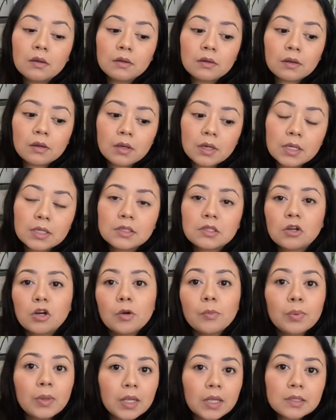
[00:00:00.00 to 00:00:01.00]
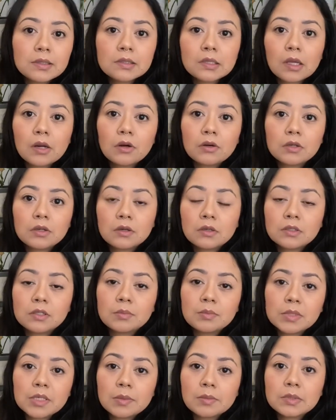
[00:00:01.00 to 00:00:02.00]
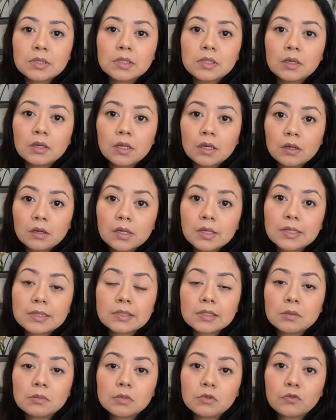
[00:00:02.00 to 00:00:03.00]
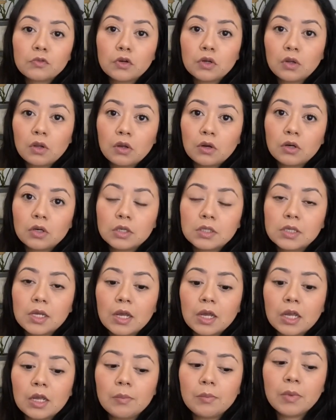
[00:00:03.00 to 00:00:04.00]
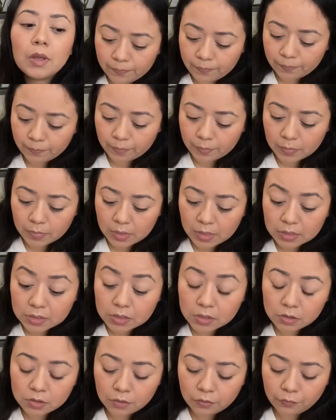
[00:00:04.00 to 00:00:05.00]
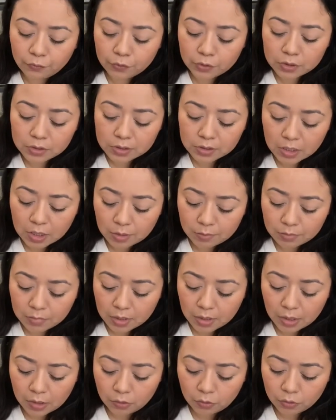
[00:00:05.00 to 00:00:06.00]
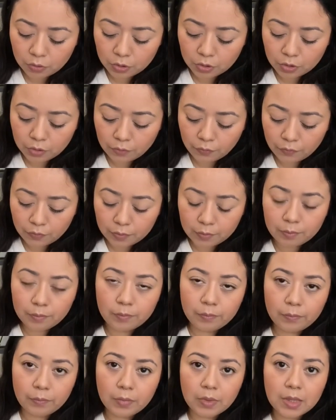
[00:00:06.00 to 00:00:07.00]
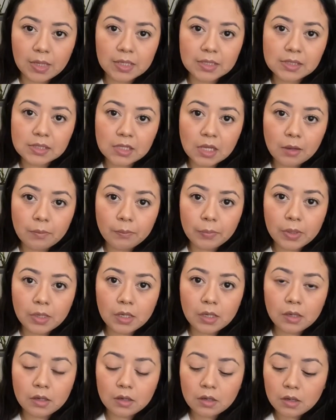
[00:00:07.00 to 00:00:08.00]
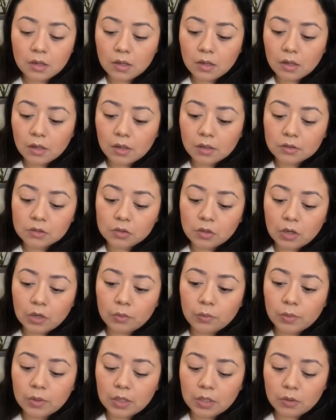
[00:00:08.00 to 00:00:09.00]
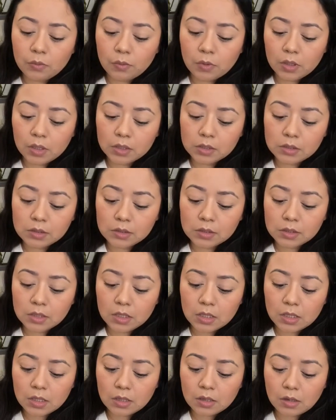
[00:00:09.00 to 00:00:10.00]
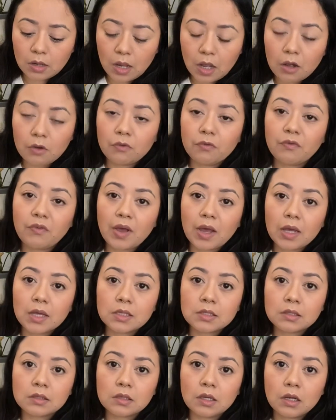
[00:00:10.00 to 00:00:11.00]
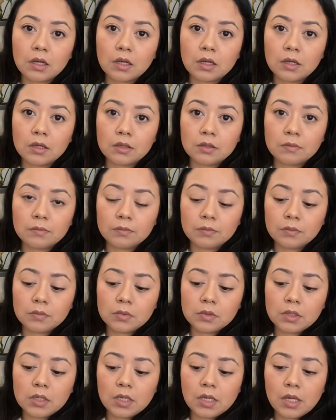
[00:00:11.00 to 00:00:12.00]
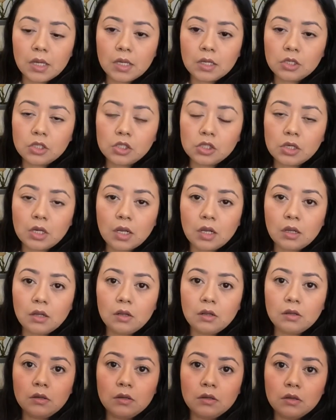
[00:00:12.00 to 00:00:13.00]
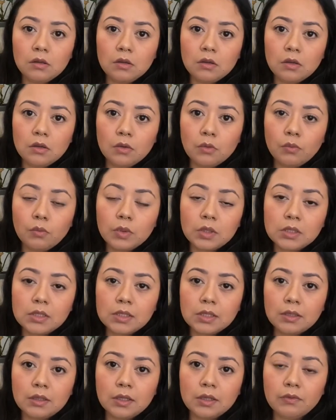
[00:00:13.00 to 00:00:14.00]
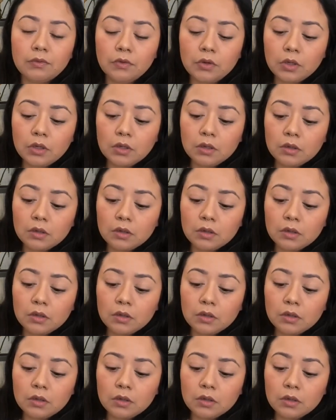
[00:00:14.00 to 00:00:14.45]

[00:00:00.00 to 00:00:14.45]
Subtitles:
Because there are plants that are sometimes stuck in customs for a longer time. This is the first time that I order from this company, so I really wanted to see how fast DHL would deliver.